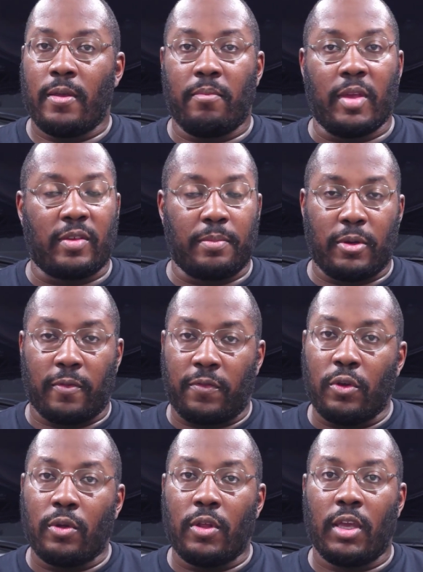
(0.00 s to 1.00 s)
mess up your
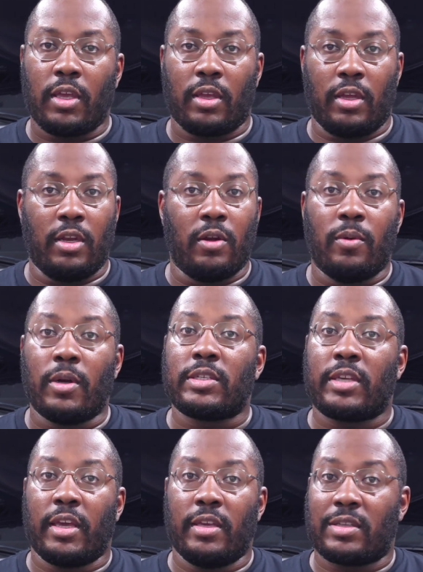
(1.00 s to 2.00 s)
fueling, and in a
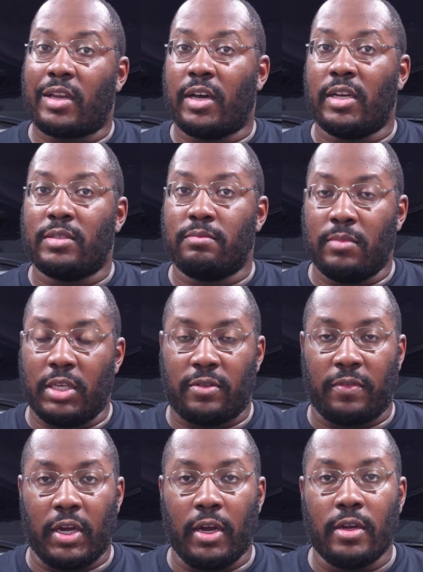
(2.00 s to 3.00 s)
worst case, cause
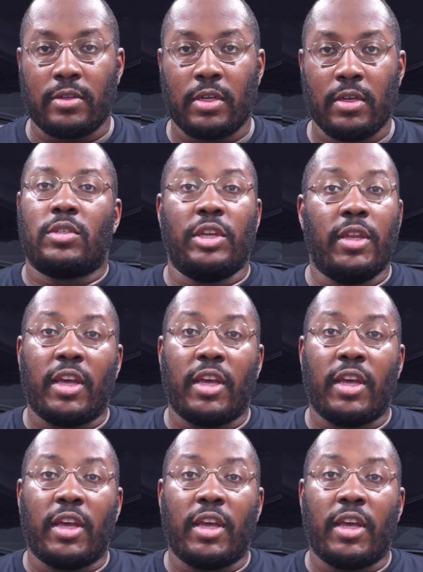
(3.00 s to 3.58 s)
misfires. So you